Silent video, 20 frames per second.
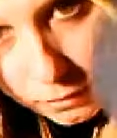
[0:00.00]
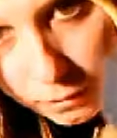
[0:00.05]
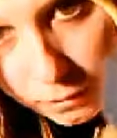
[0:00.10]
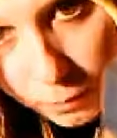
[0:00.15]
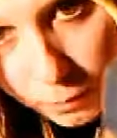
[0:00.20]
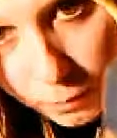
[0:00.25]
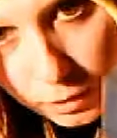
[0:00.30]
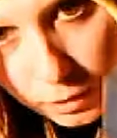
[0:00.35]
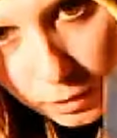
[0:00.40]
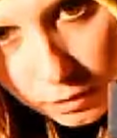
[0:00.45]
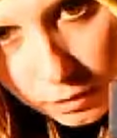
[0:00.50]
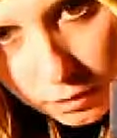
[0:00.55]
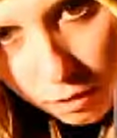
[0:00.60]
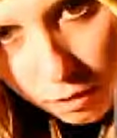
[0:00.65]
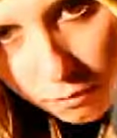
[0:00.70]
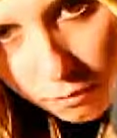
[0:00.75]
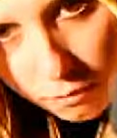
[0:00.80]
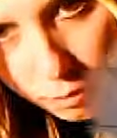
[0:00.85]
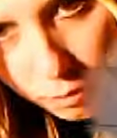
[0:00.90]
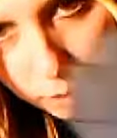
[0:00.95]
where it's all
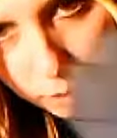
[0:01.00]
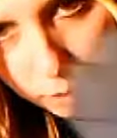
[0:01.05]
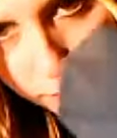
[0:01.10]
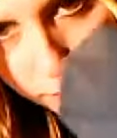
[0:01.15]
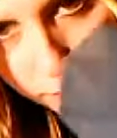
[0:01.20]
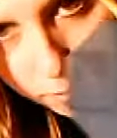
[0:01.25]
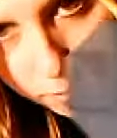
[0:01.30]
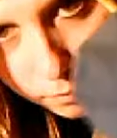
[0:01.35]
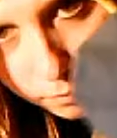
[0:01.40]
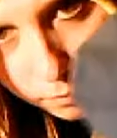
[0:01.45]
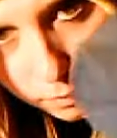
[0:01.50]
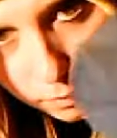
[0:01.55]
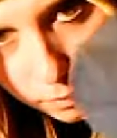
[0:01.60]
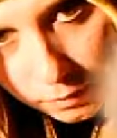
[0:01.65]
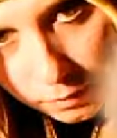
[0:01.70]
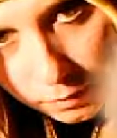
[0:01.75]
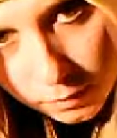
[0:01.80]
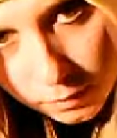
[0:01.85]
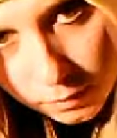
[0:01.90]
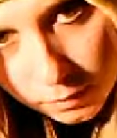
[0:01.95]
folded.
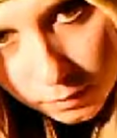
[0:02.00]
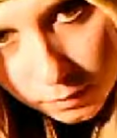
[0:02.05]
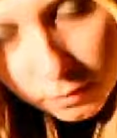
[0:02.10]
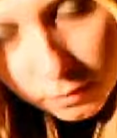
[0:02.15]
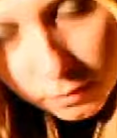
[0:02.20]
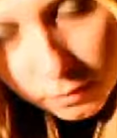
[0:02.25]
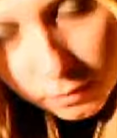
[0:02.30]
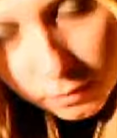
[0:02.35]
And